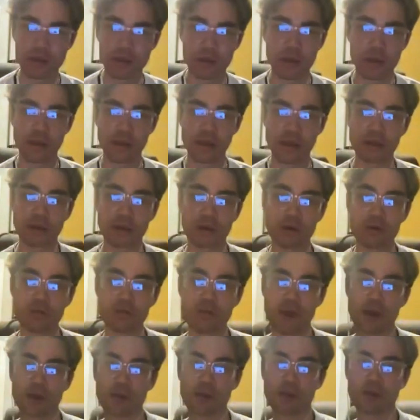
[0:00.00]
Like going
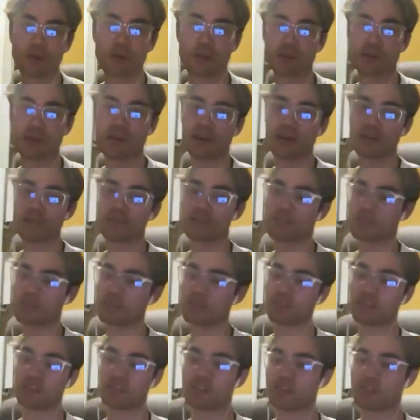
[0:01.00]
back and looking at them,
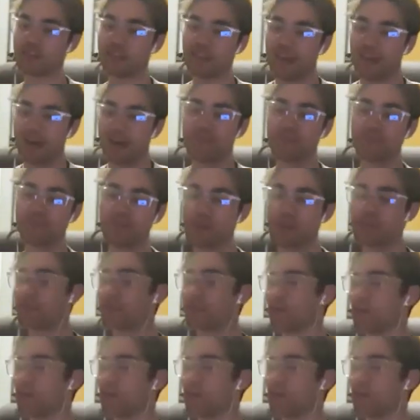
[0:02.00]
it's just like 93